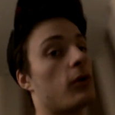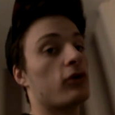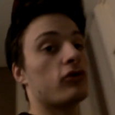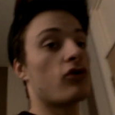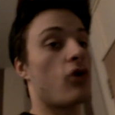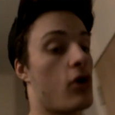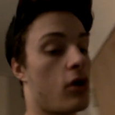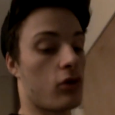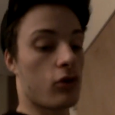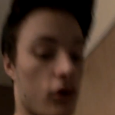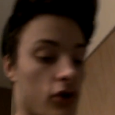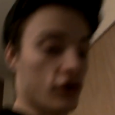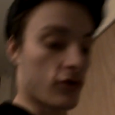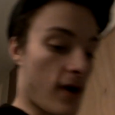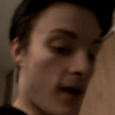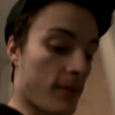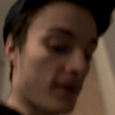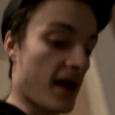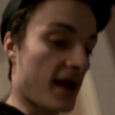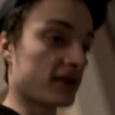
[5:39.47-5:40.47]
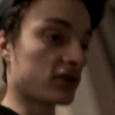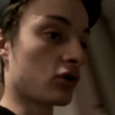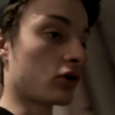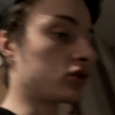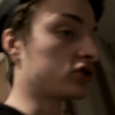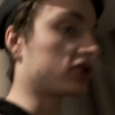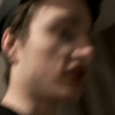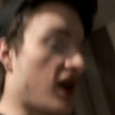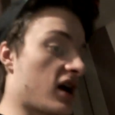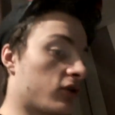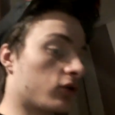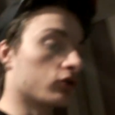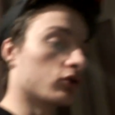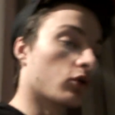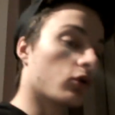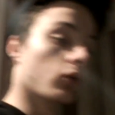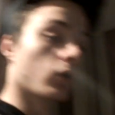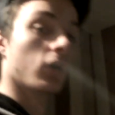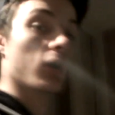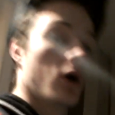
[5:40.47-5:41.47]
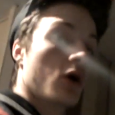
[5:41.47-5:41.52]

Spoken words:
about talking a load of crap, guys, honestly. I don't know